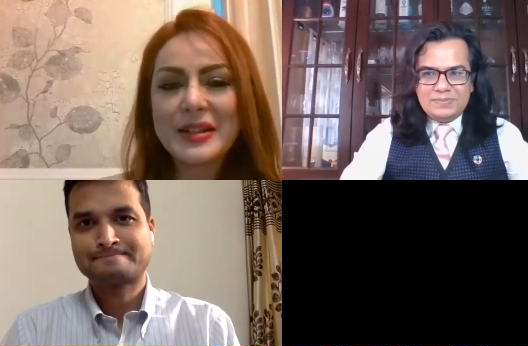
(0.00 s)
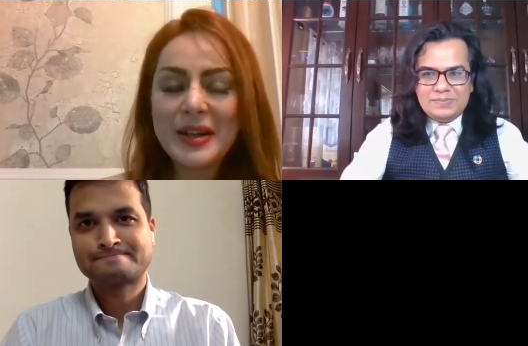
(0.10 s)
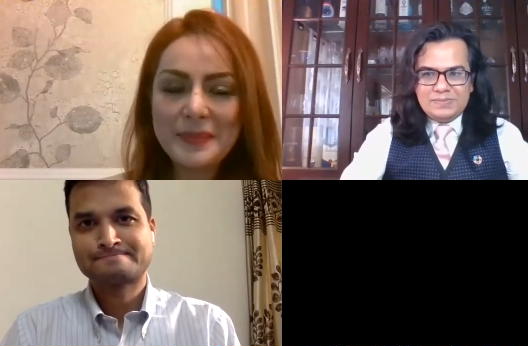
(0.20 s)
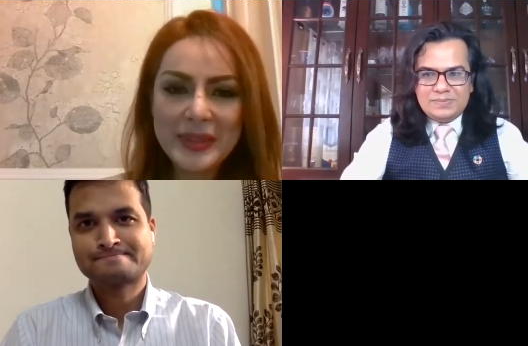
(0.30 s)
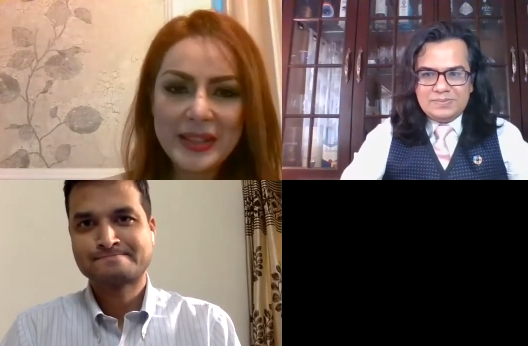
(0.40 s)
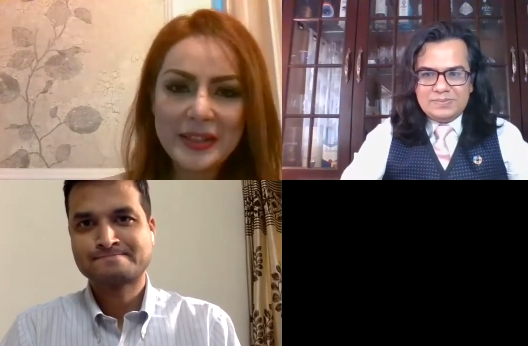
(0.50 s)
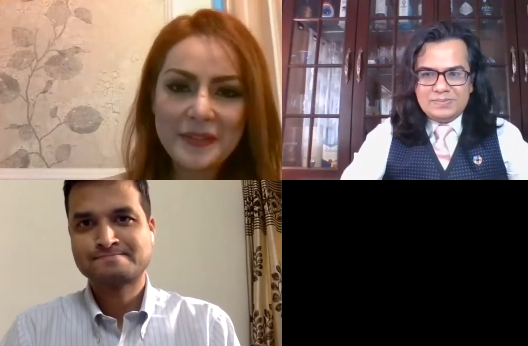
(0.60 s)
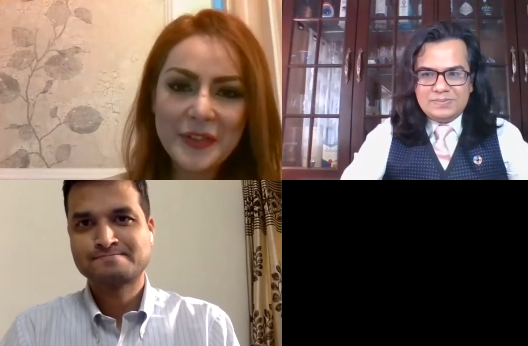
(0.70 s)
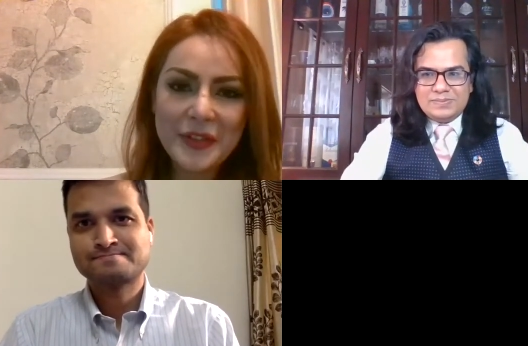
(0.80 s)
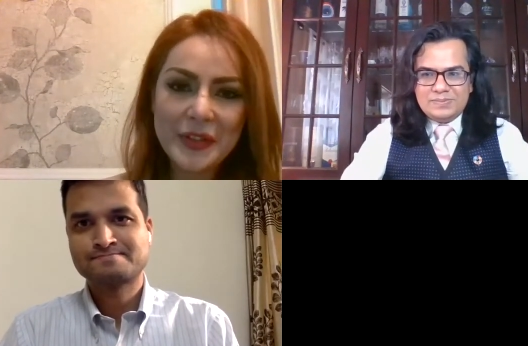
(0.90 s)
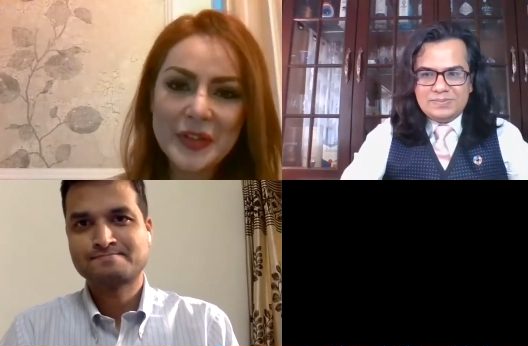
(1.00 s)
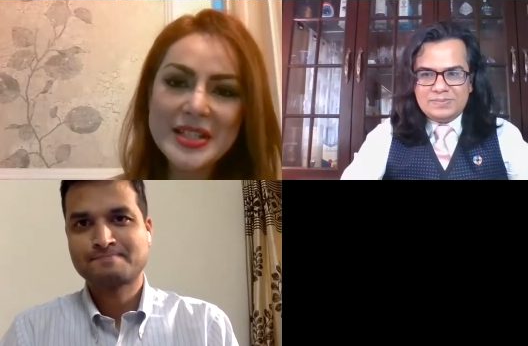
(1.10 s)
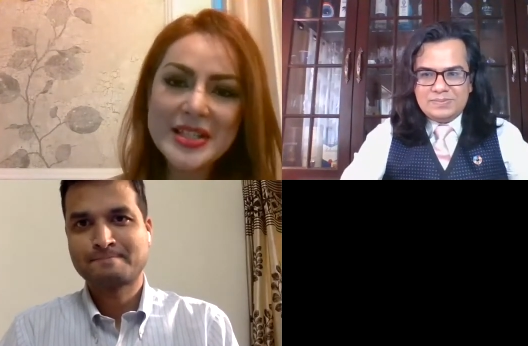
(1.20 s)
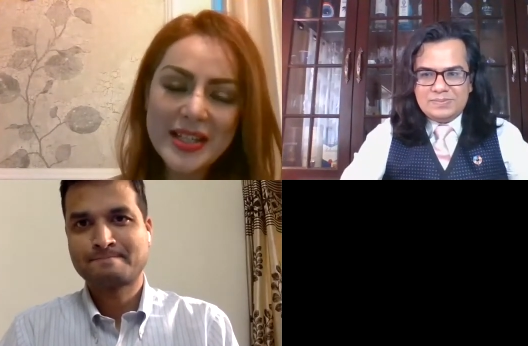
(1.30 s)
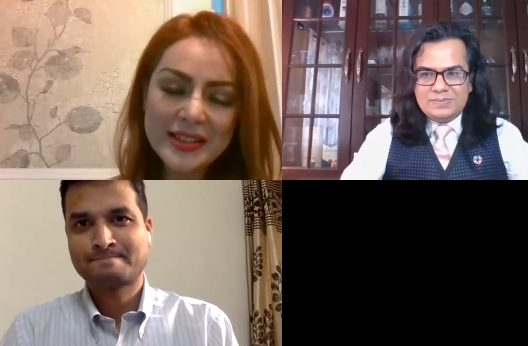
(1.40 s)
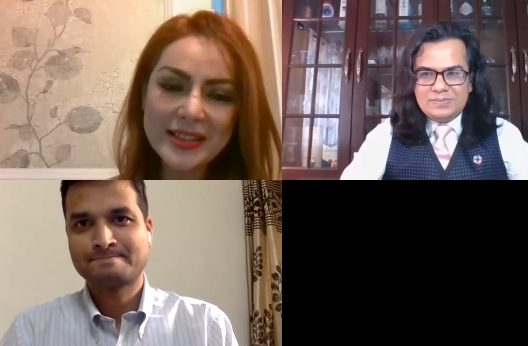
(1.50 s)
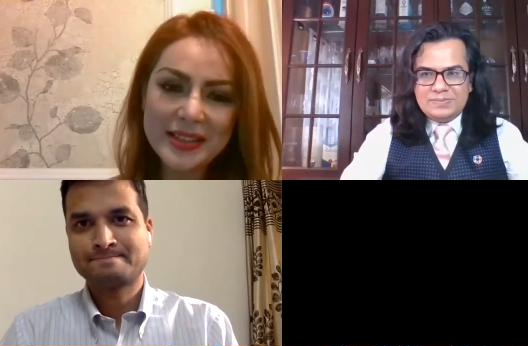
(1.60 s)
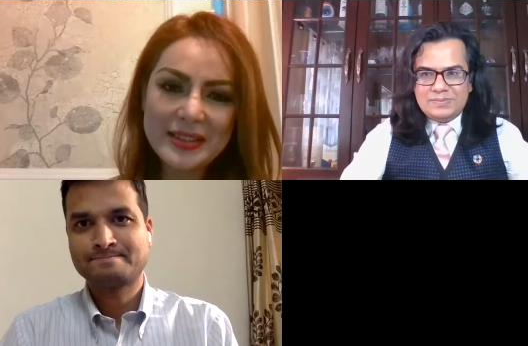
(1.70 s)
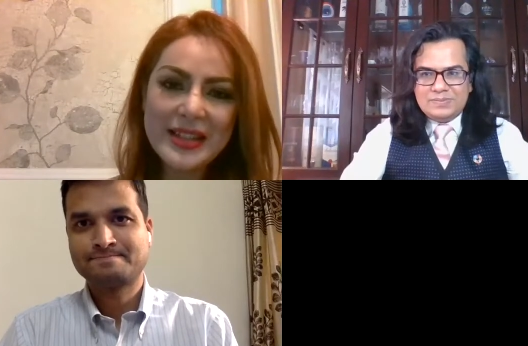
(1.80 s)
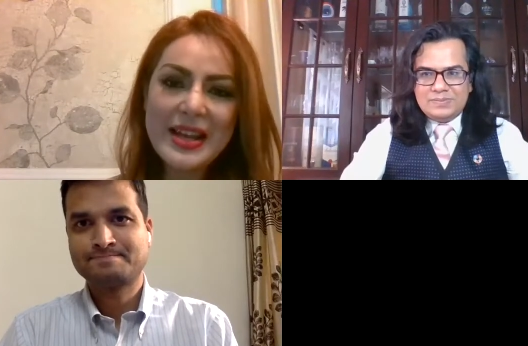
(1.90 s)
Speaker 1: company for
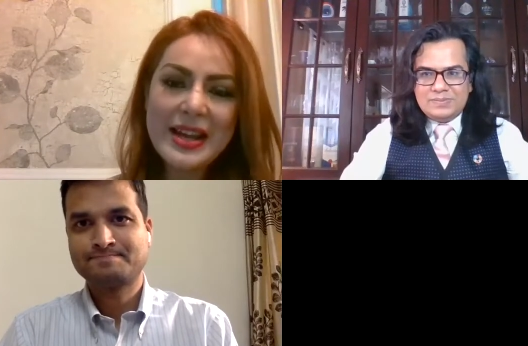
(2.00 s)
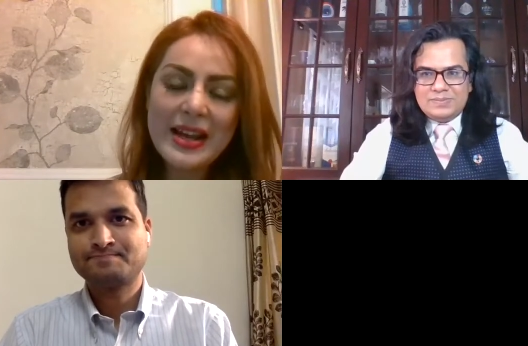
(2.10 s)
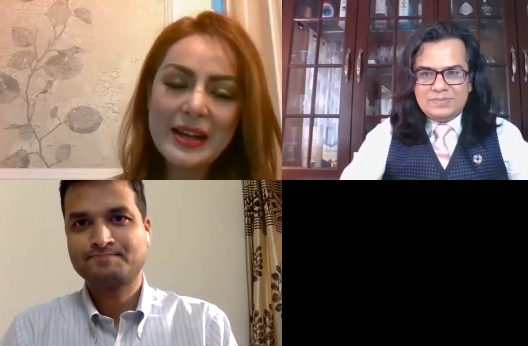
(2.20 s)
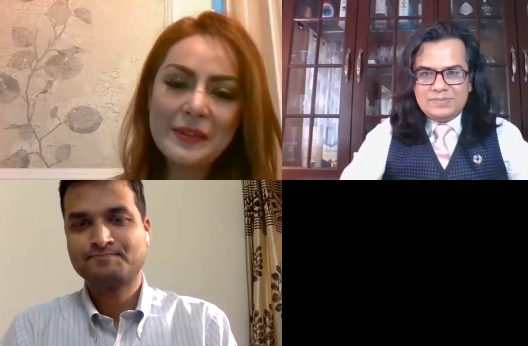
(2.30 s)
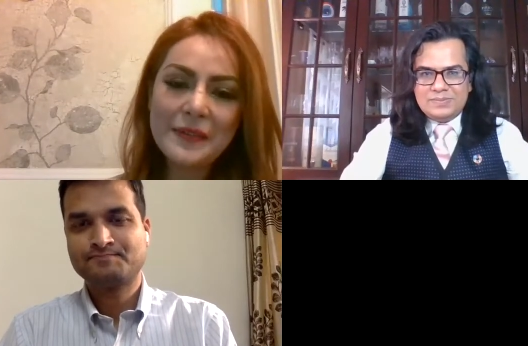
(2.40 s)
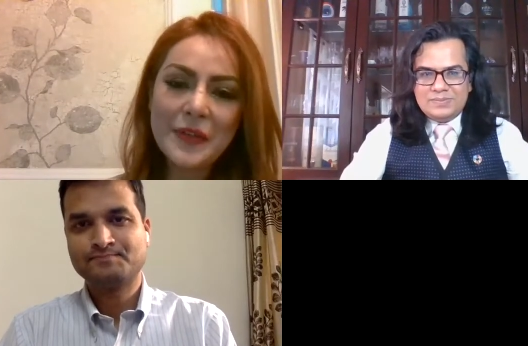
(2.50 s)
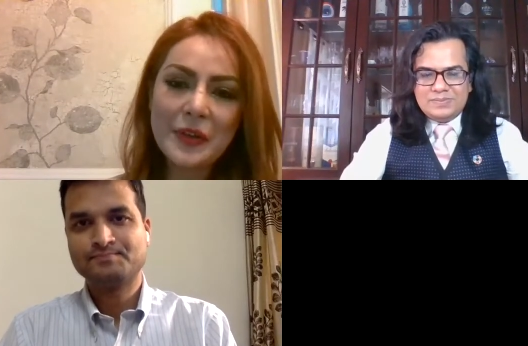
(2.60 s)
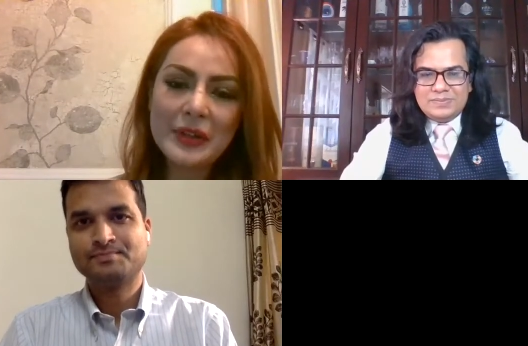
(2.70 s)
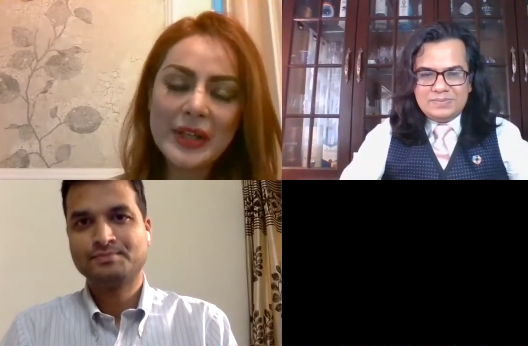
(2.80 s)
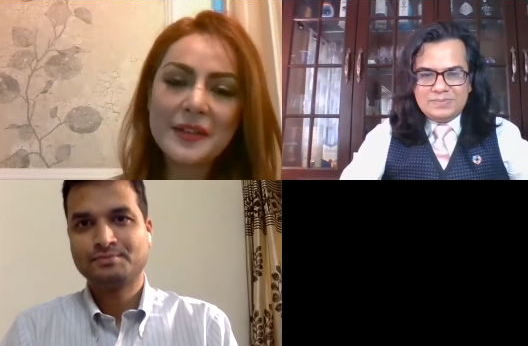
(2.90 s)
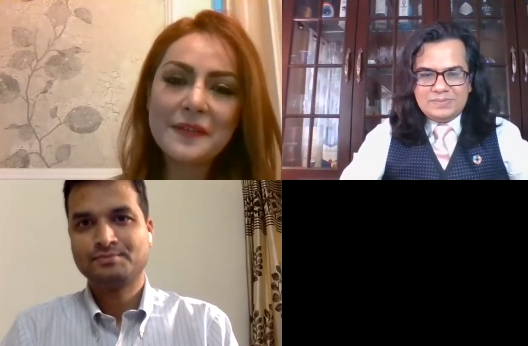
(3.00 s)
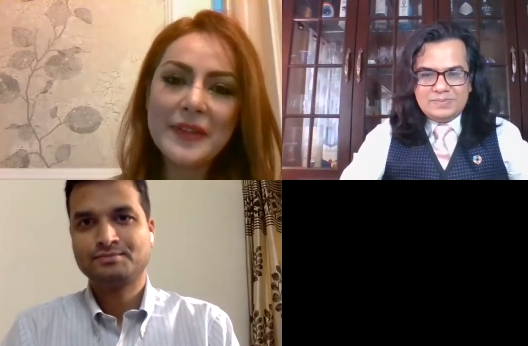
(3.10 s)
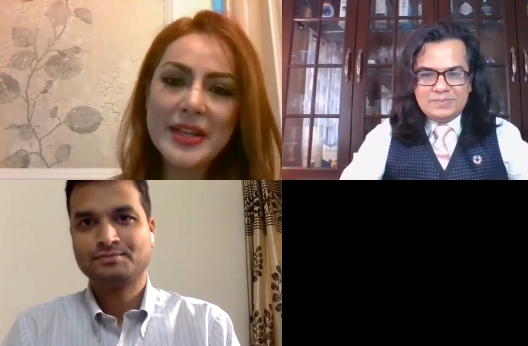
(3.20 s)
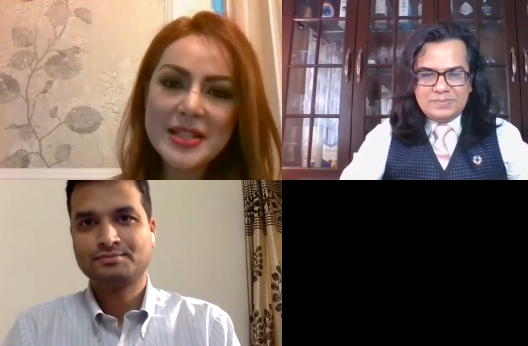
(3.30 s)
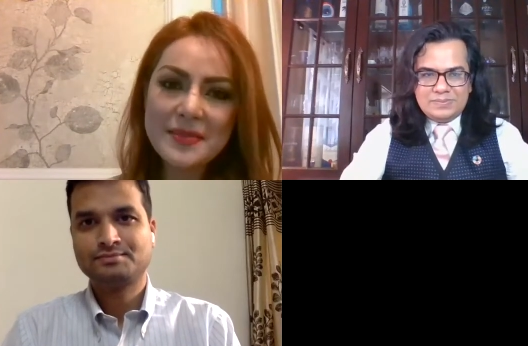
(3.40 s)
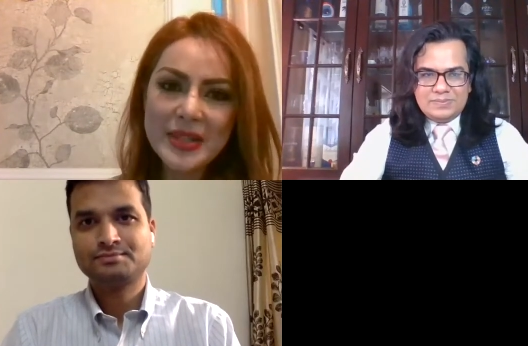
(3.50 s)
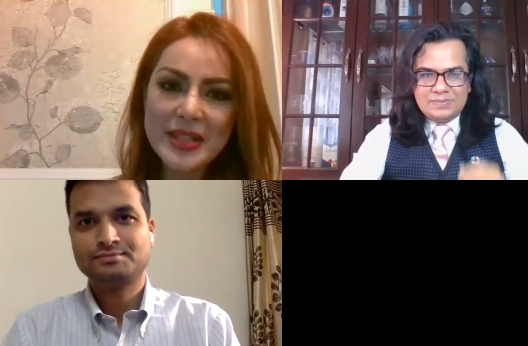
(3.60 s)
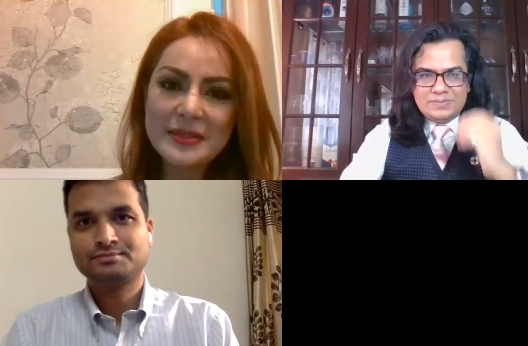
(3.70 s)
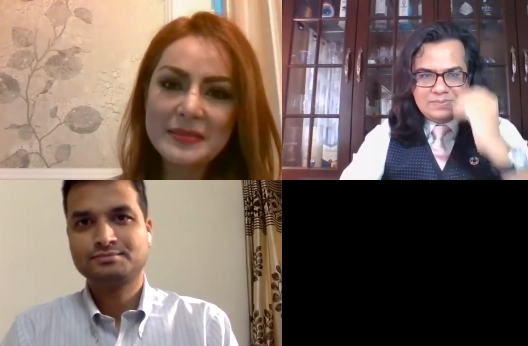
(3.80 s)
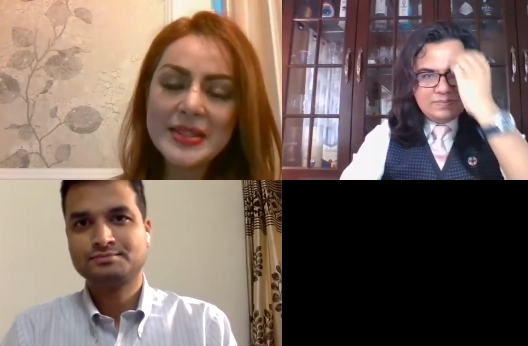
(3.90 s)
consultant uh, for
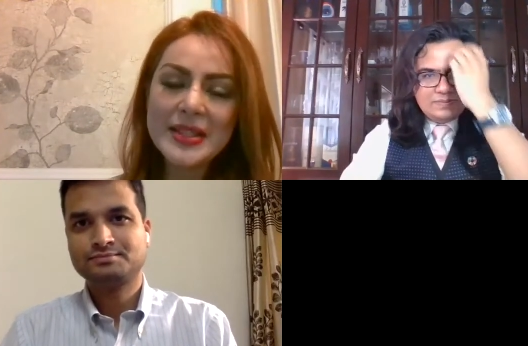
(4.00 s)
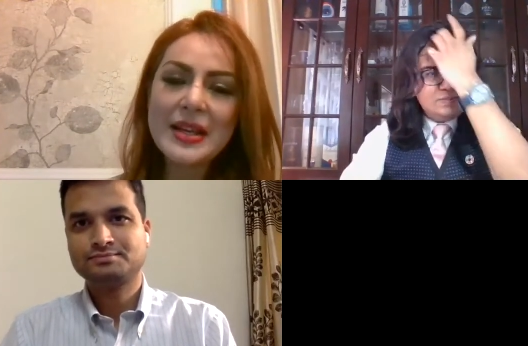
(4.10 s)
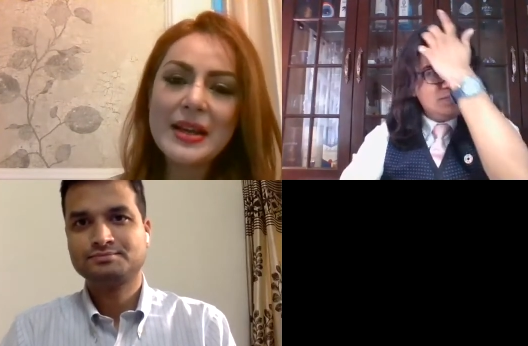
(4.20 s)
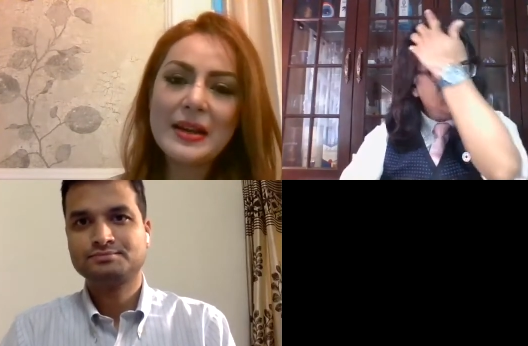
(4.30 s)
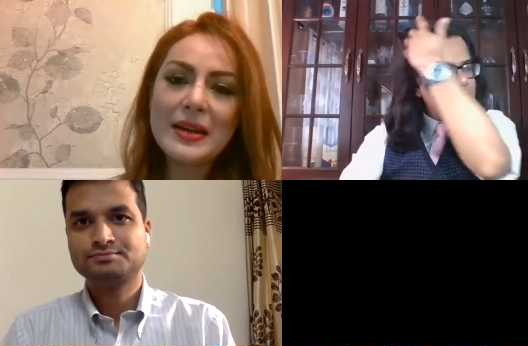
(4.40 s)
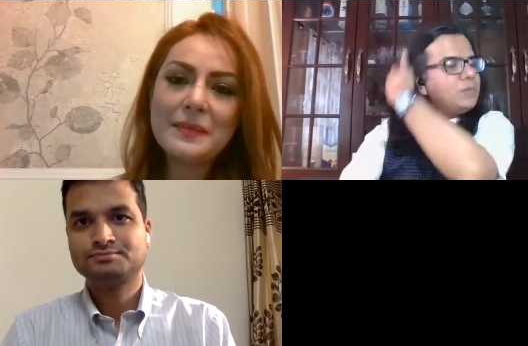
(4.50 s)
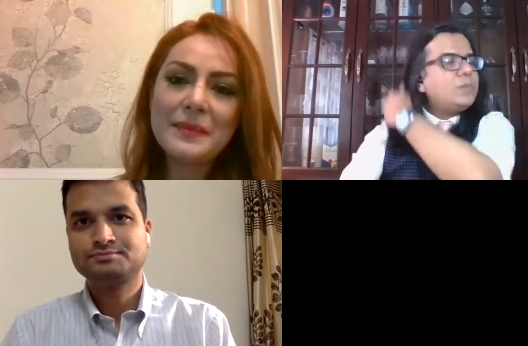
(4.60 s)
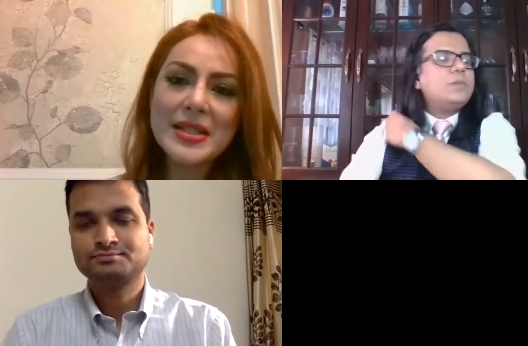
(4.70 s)
investment uh,